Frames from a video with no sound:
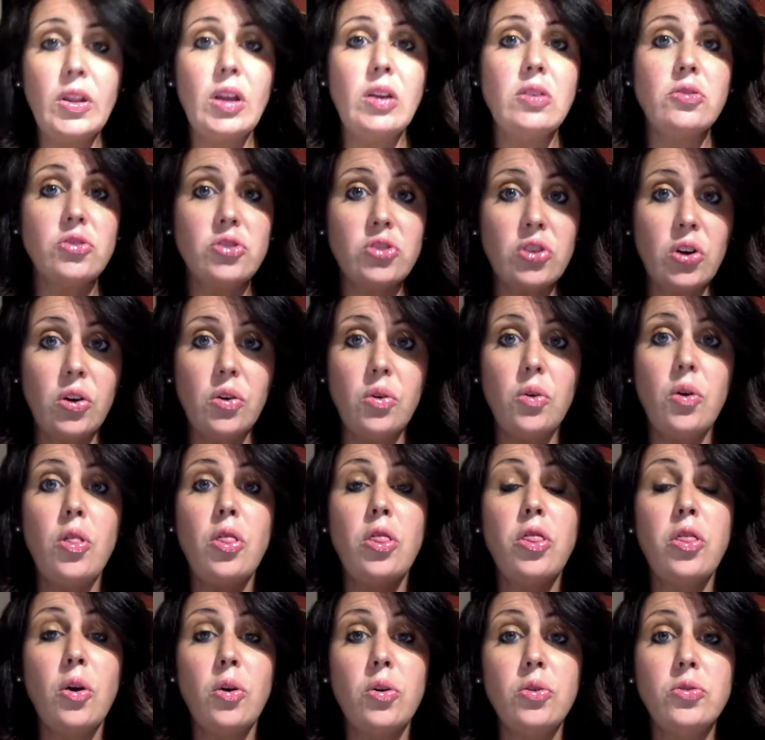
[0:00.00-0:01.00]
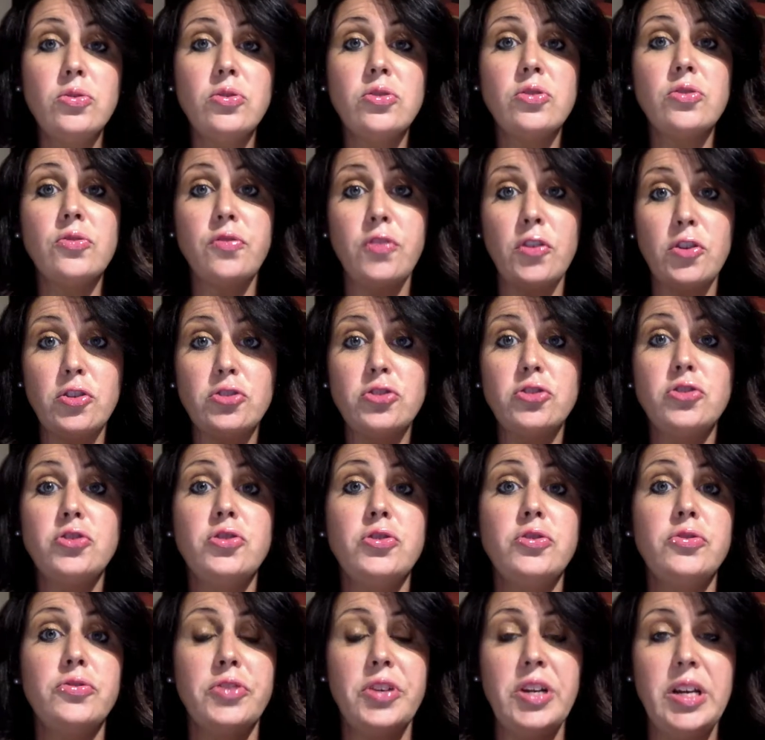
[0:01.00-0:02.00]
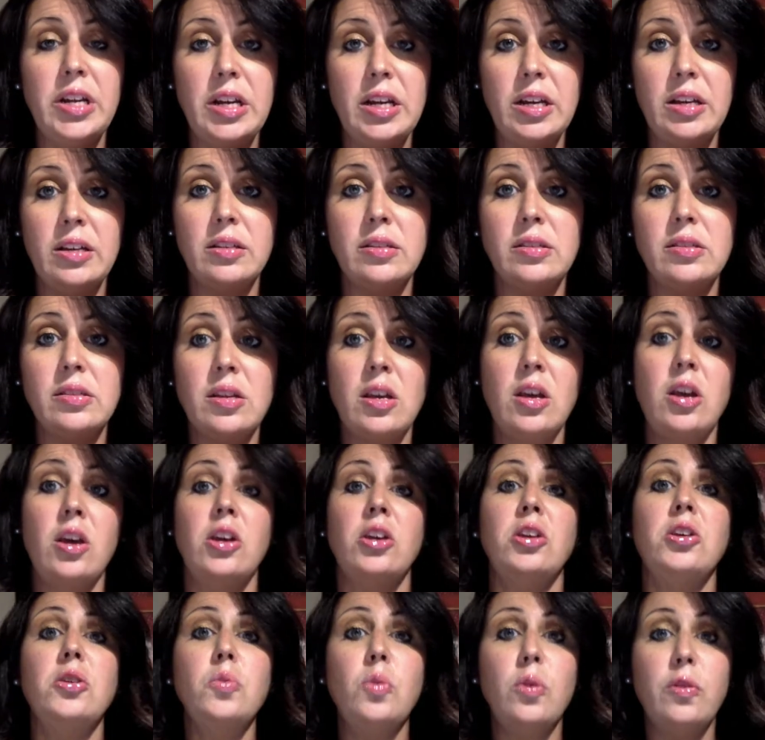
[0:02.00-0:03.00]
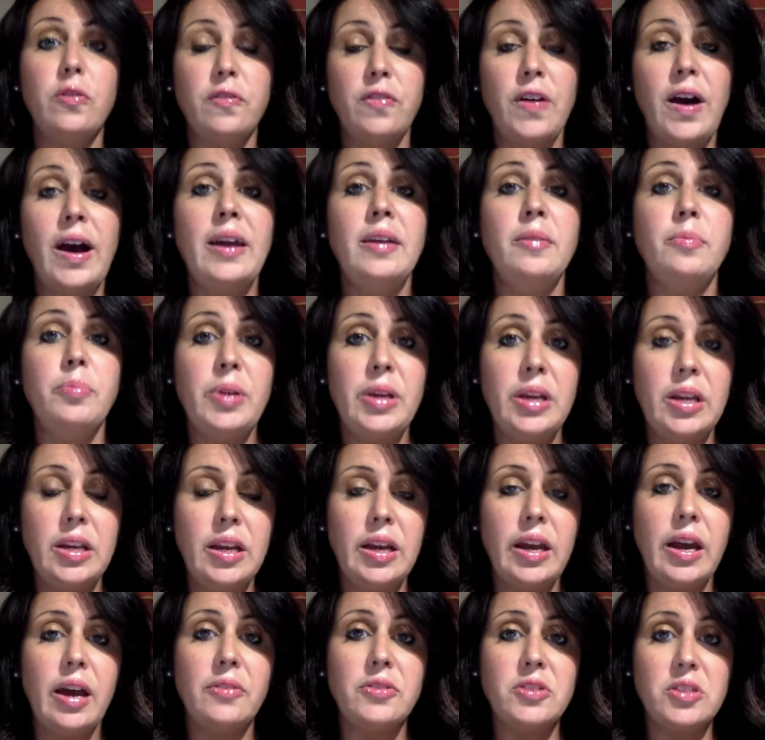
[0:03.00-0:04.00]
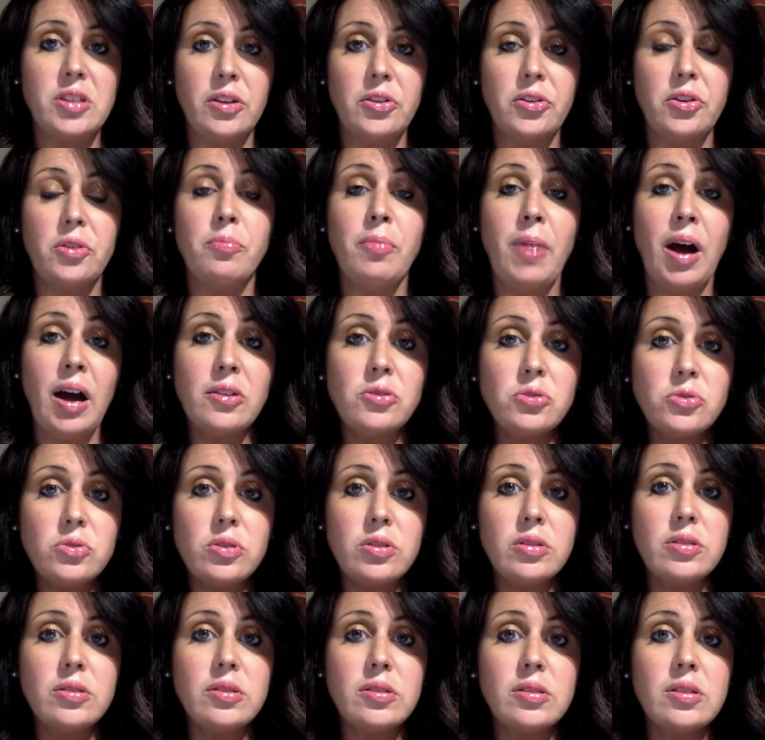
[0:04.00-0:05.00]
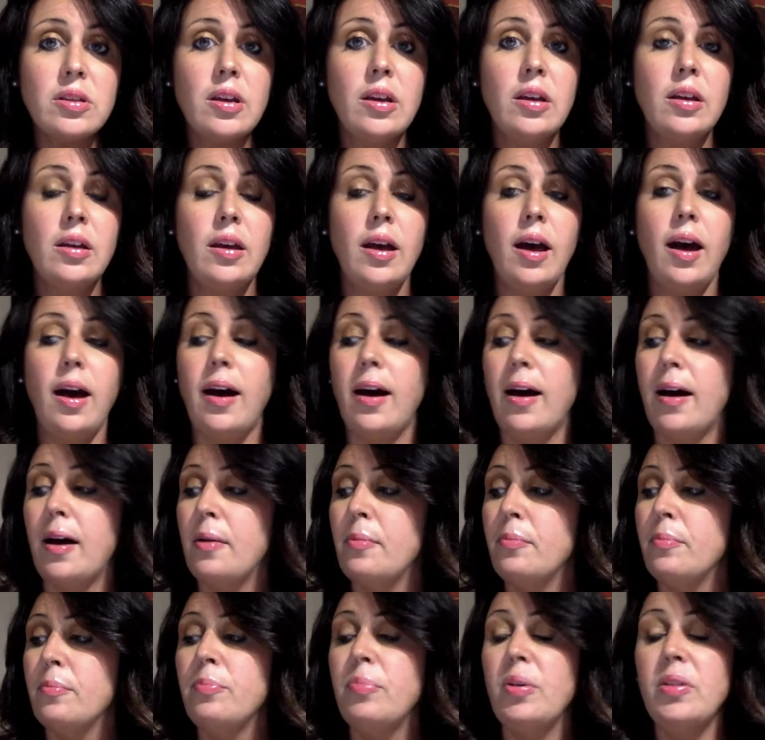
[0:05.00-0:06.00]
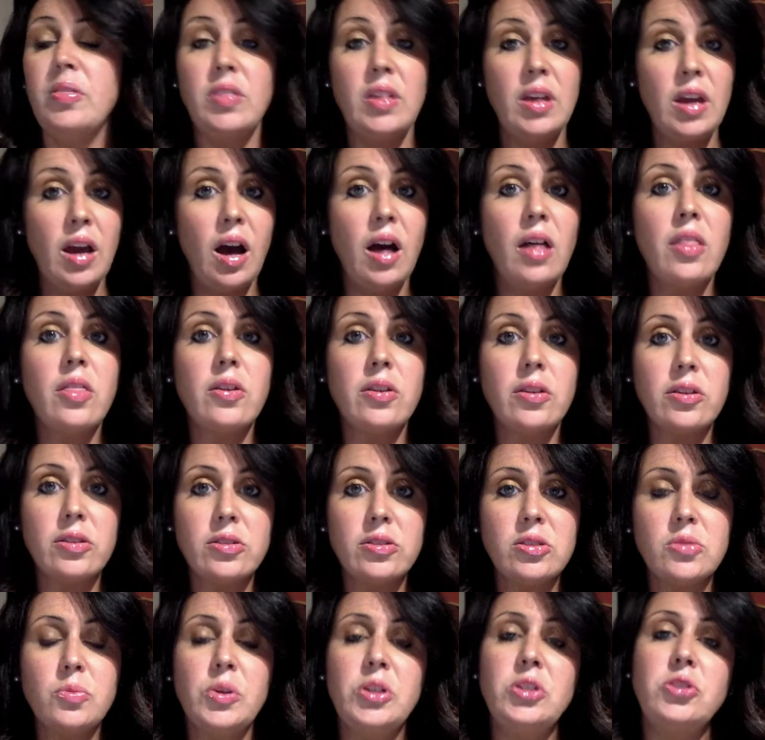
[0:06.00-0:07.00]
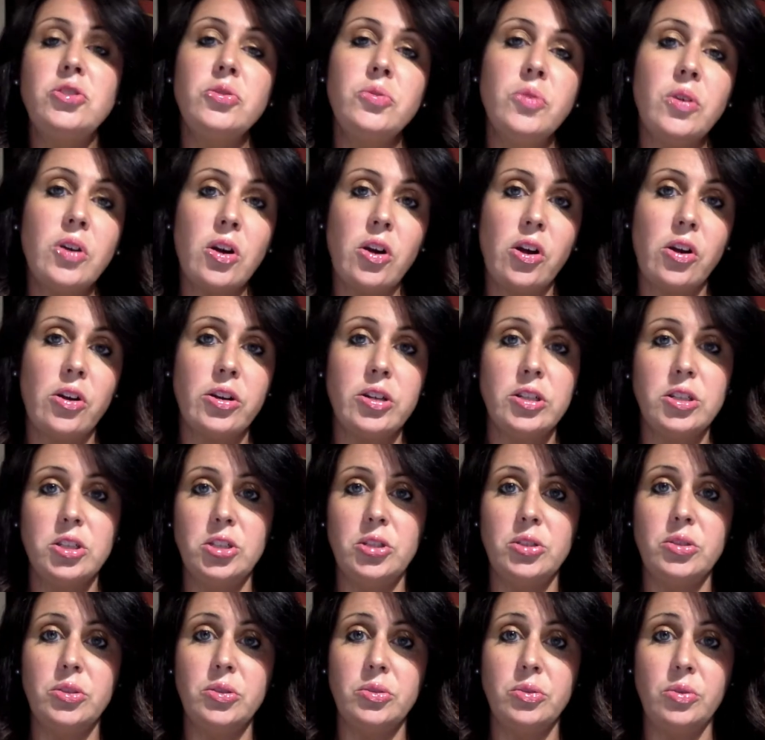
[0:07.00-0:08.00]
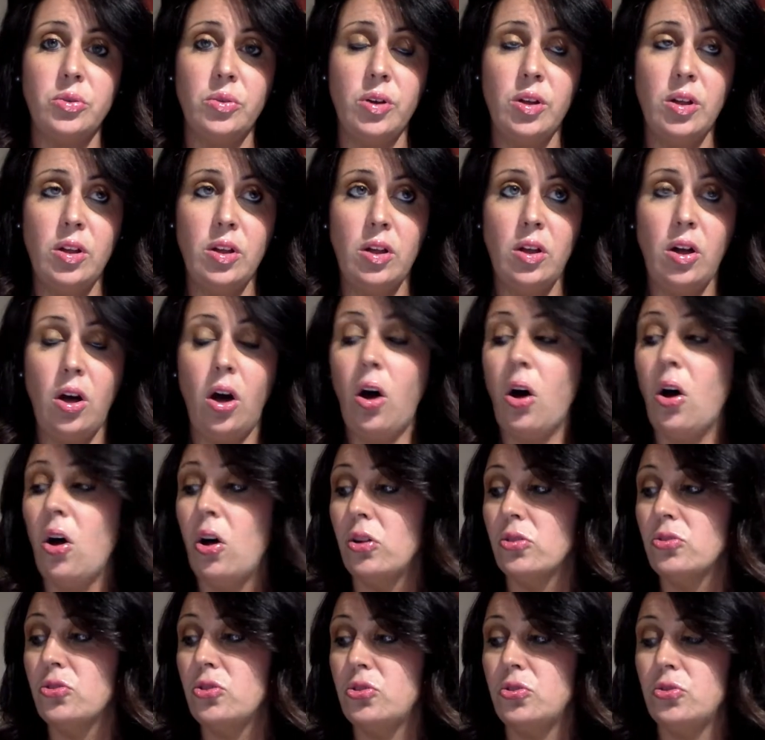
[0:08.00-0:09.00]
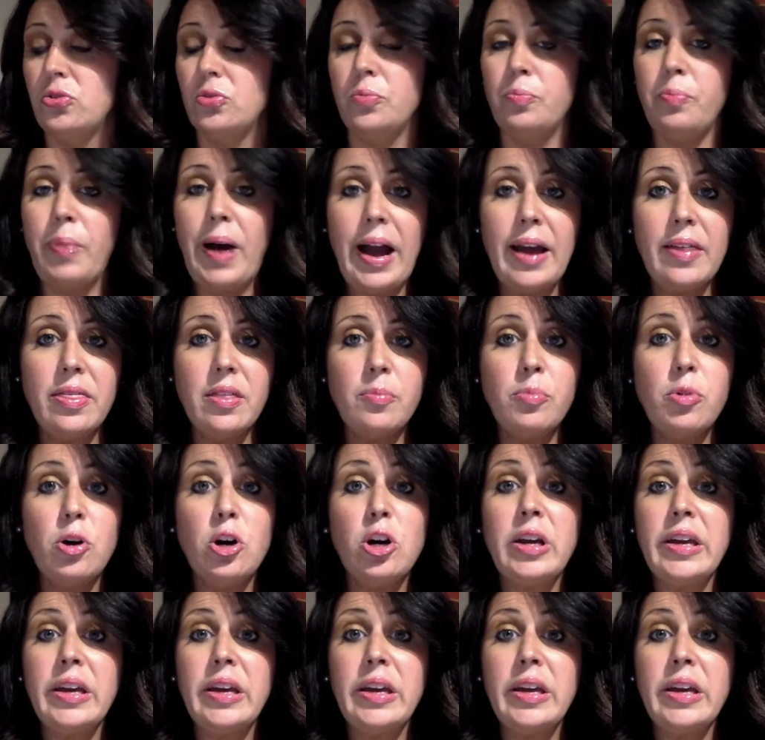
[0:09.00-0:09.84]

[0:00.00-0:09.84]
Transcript: So those first 2 readings, you will find PDFs under modules, but the others, we do encourage you all to buy the book.